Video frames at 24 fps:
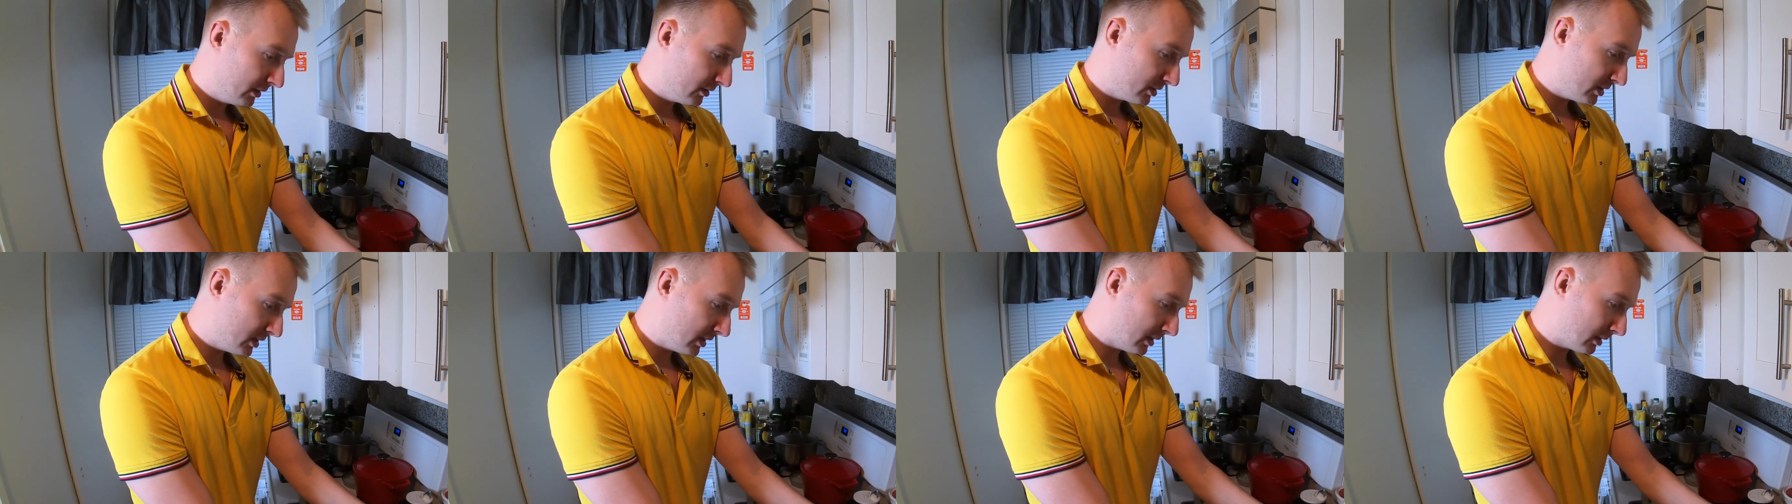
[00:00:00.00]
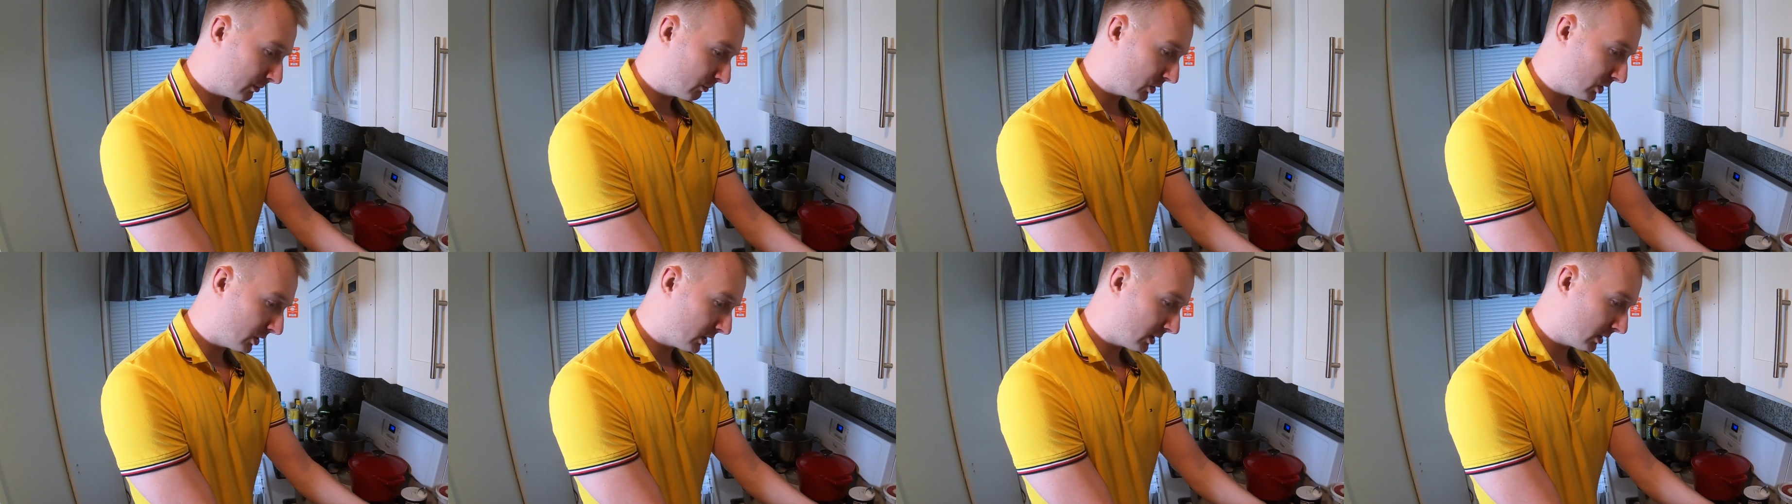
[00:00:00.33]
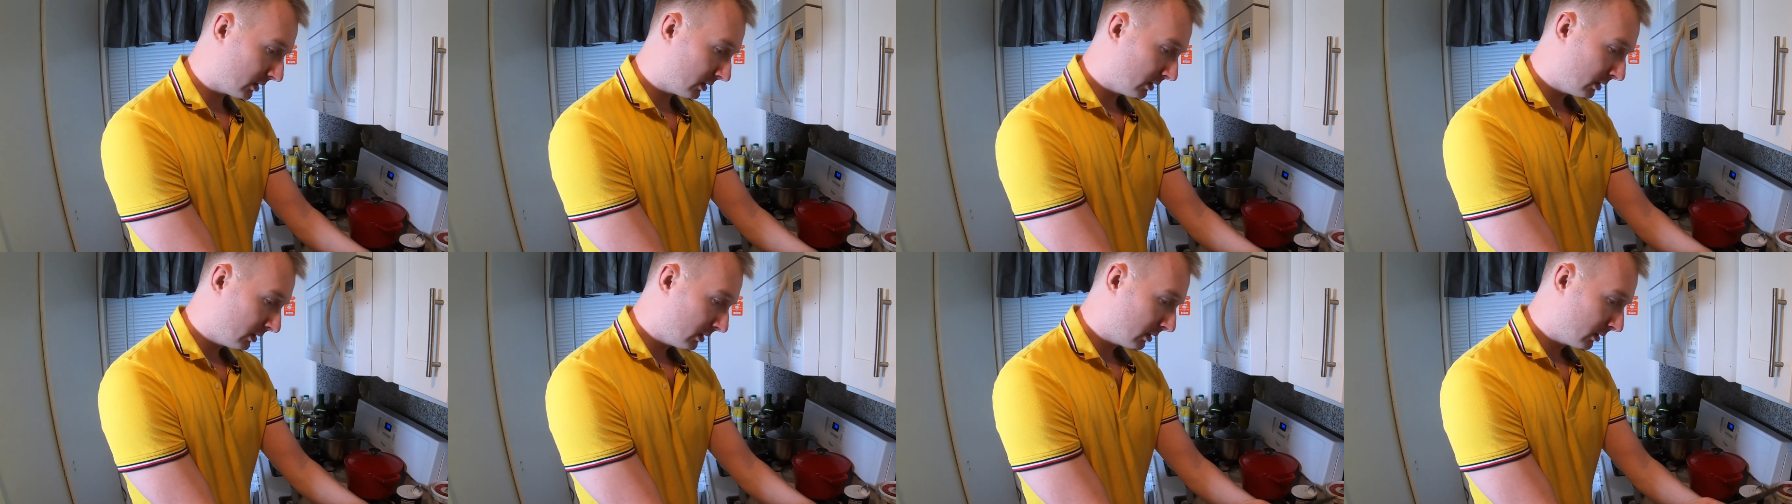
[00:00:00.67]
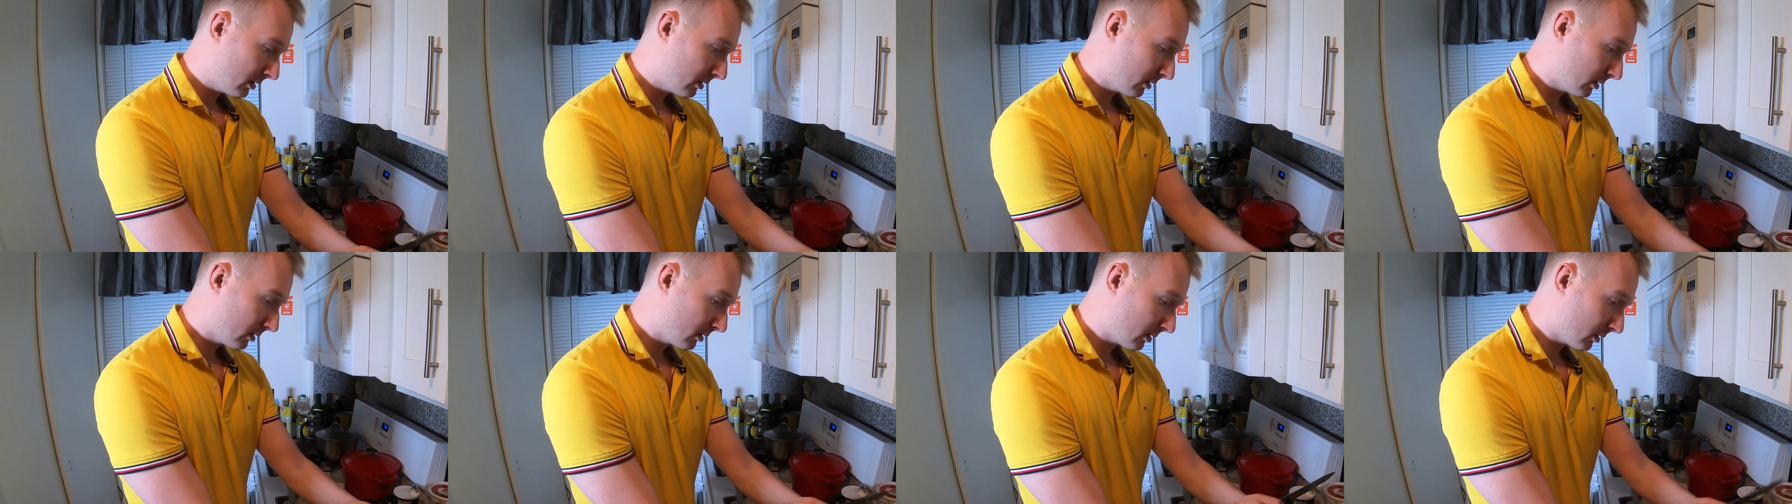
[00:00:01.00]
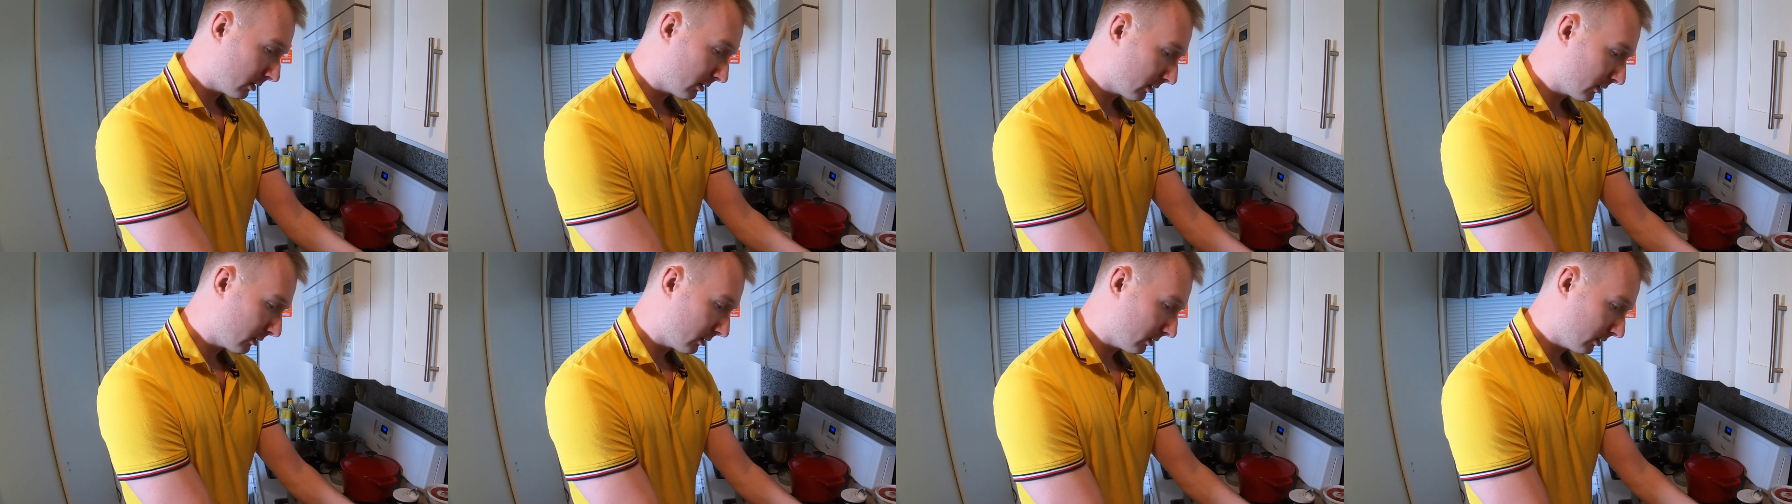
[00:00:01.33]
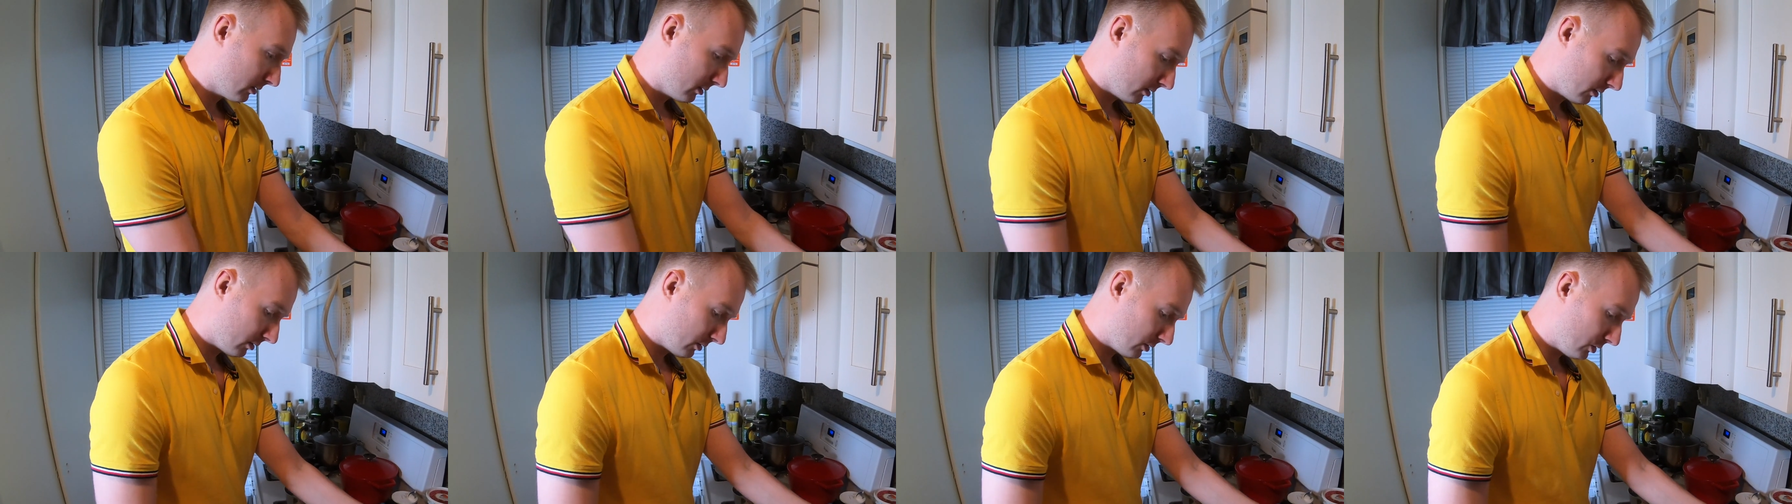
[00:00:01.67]
See, I'm gonna
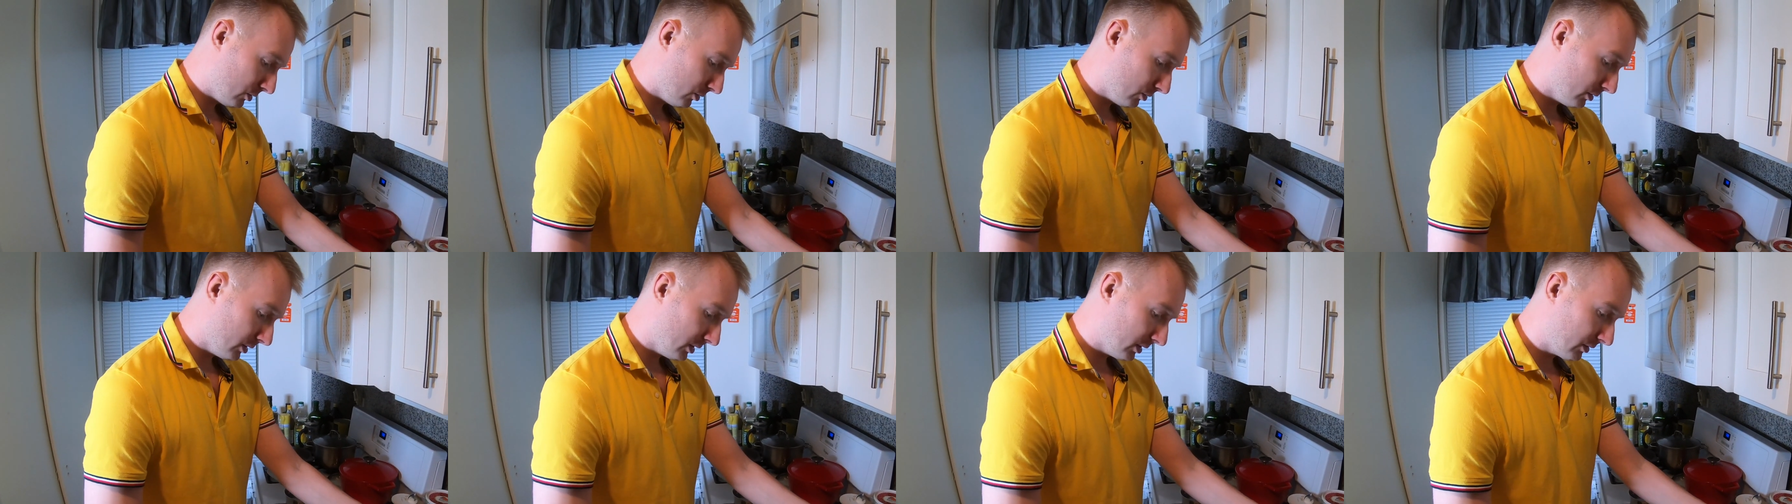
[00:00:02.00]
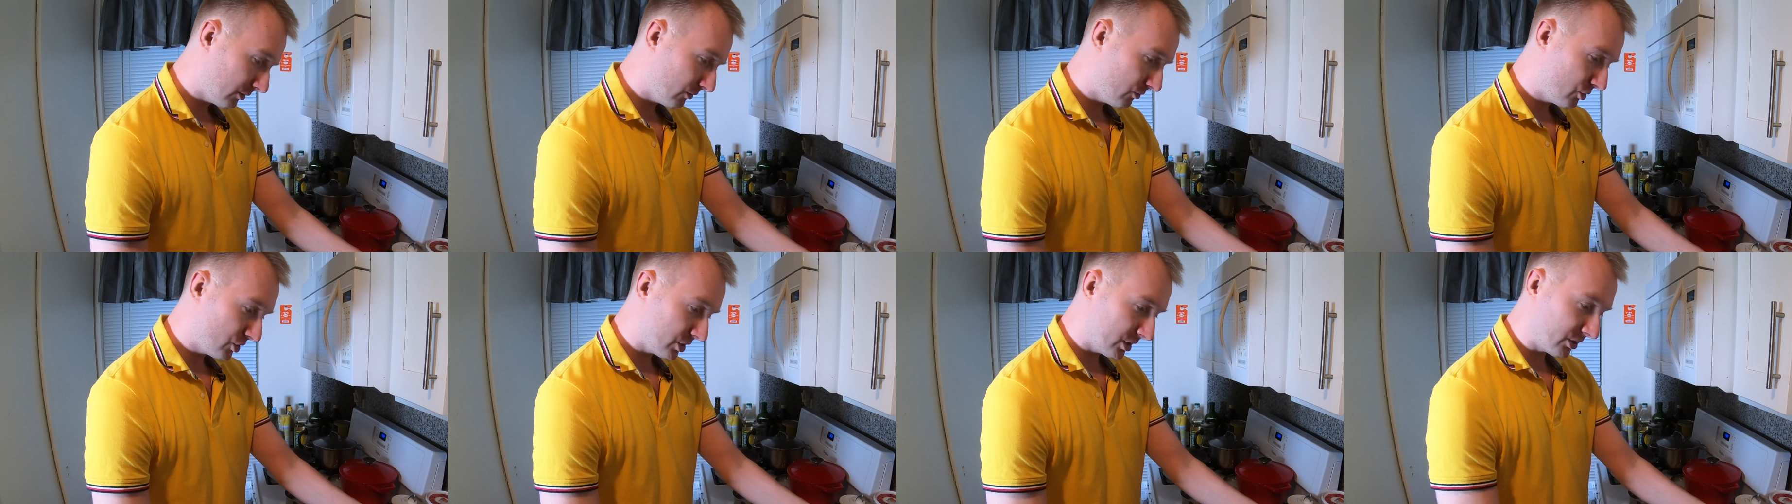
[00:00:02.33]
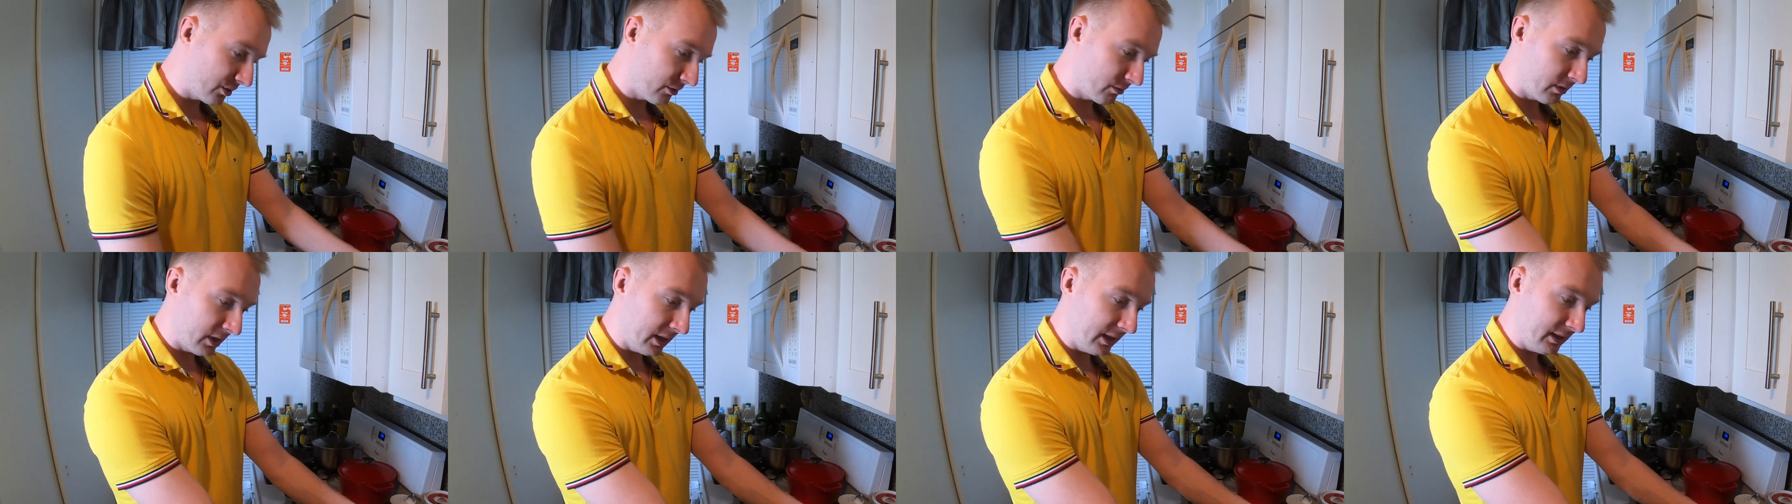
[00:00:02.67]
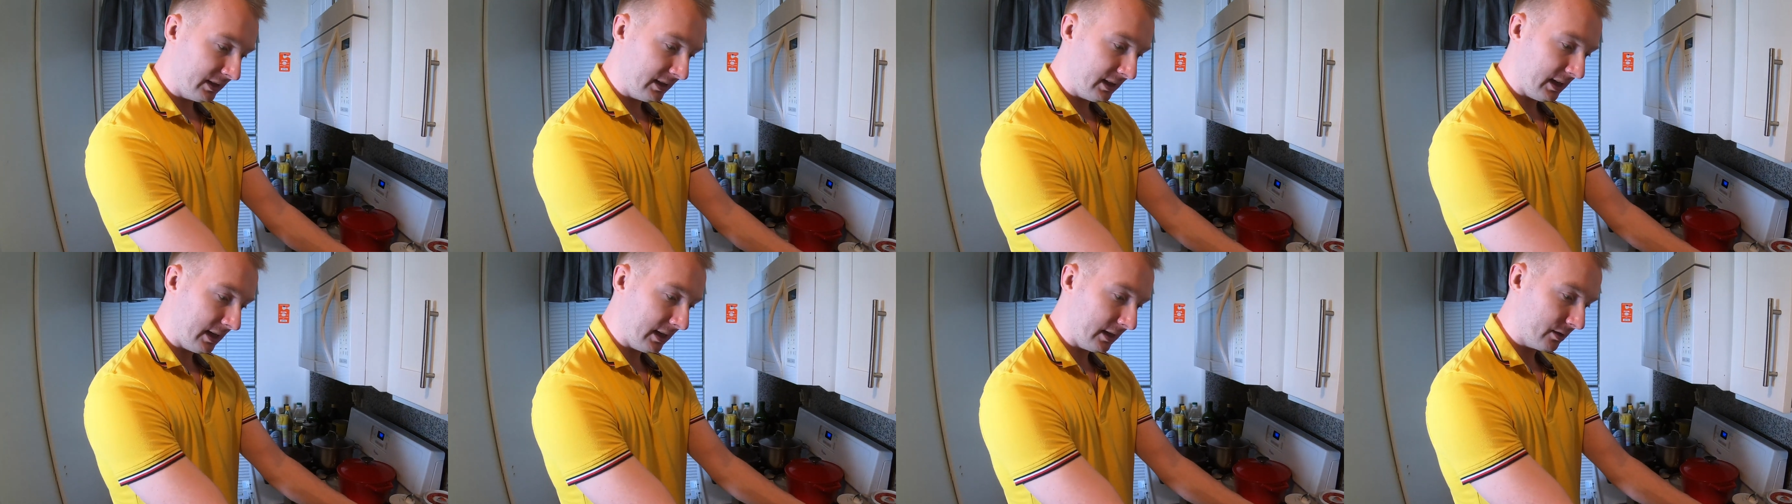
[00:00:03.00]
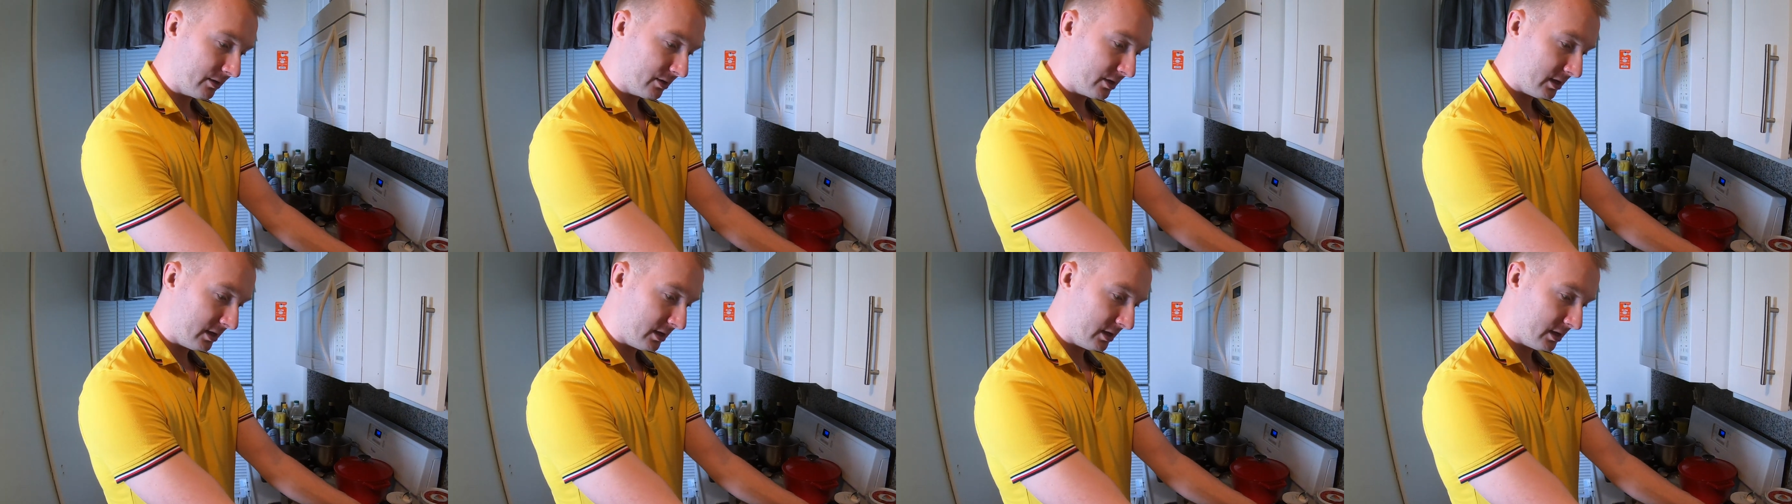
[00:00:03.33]
do it just right there,